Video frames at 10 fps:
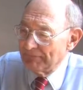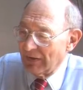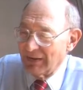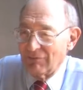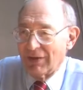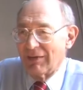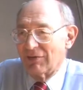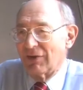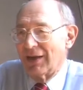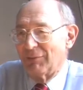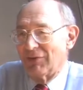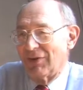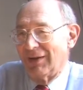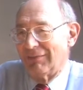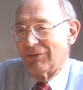they invented Sangamon
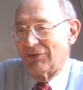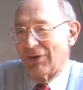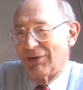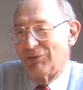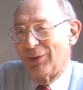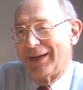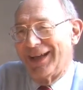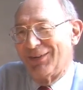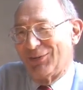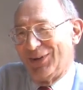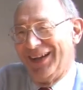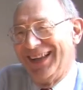State for Charles Schweighauser.